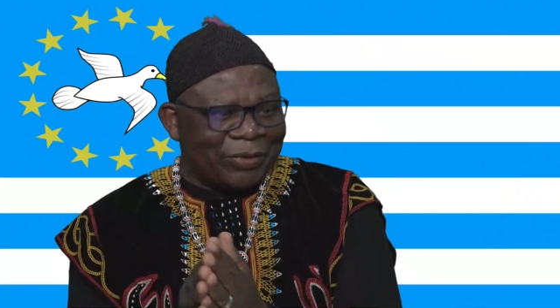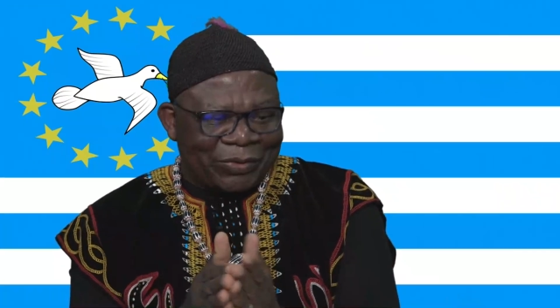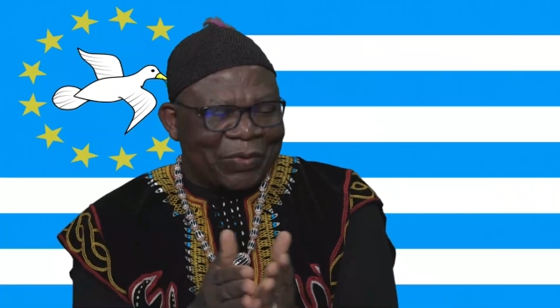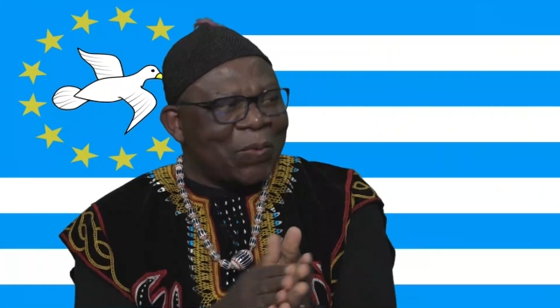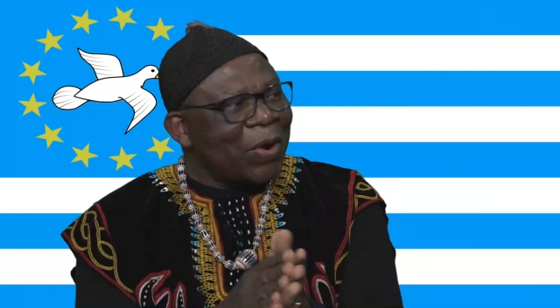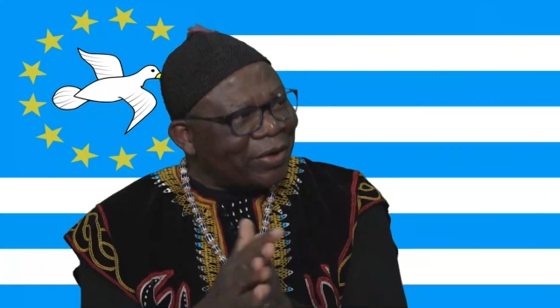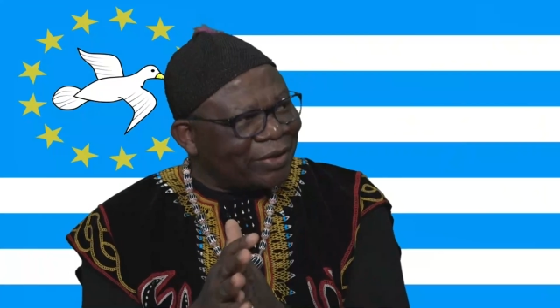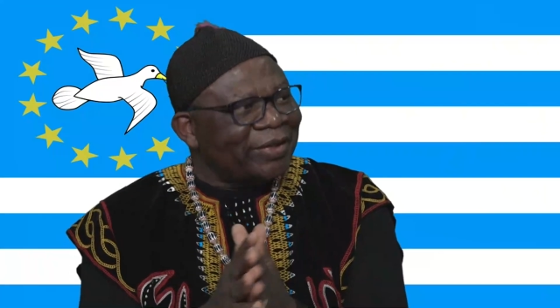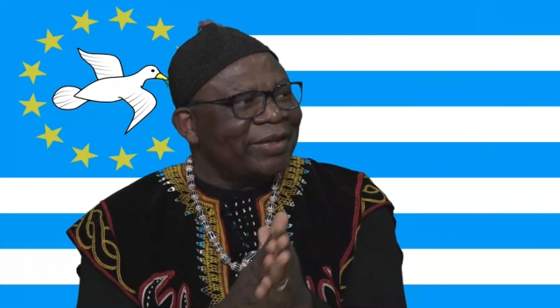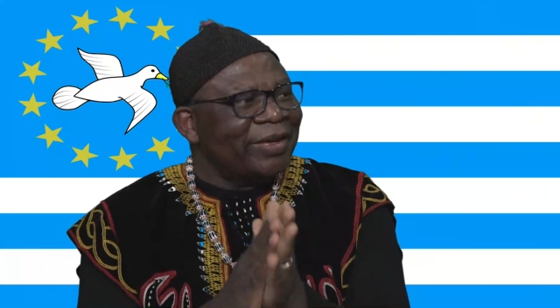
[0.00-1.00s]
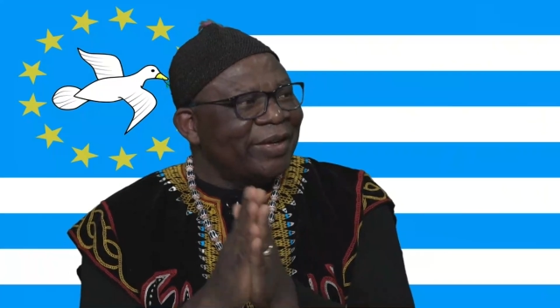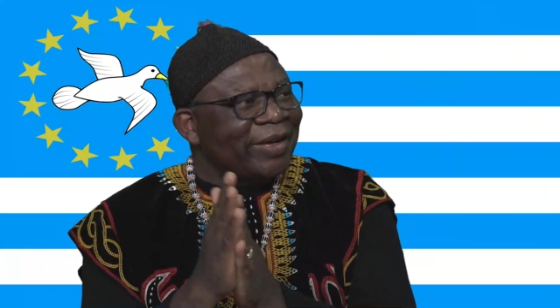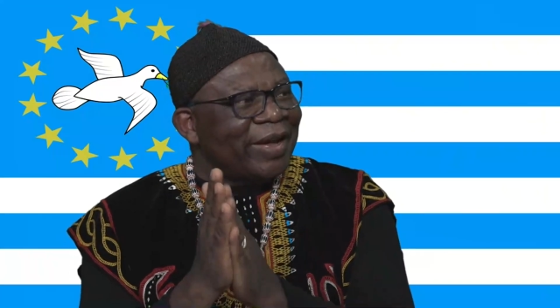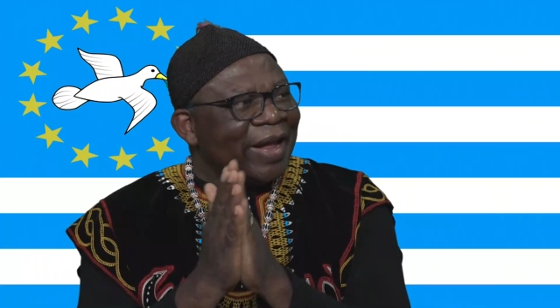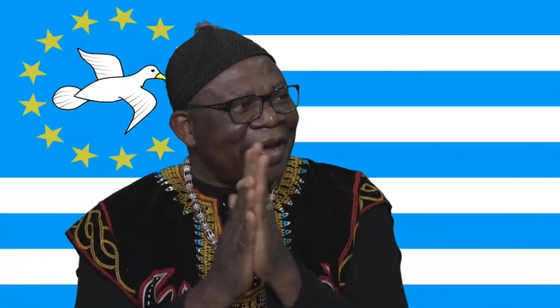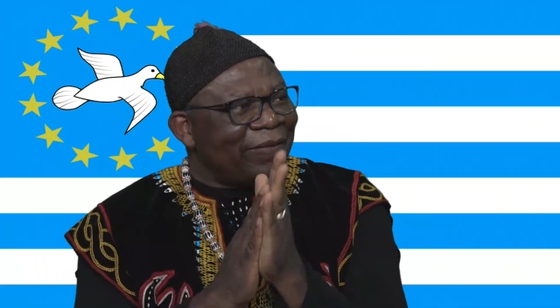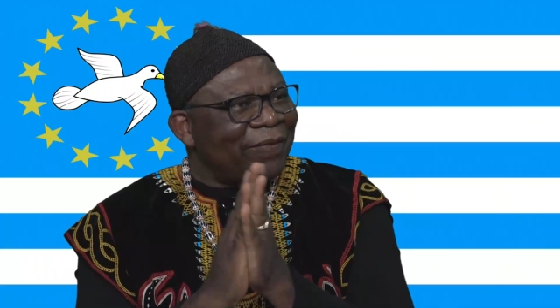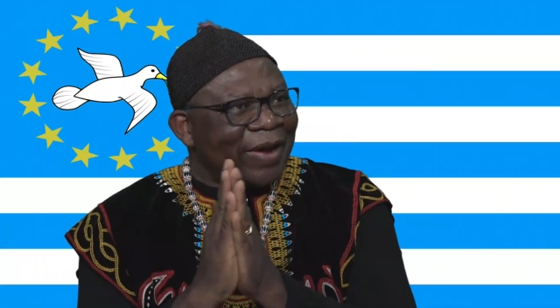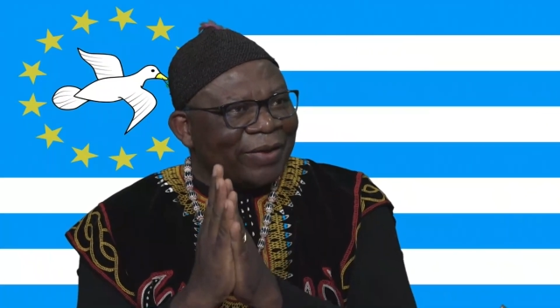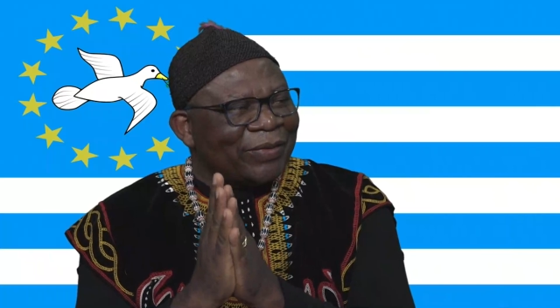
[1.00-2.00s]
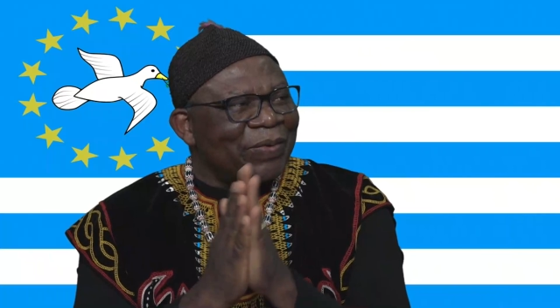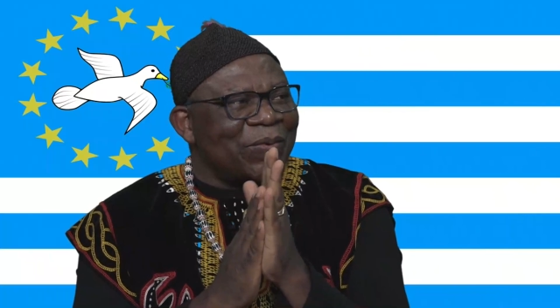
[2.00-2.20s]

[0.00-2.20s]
So what advice or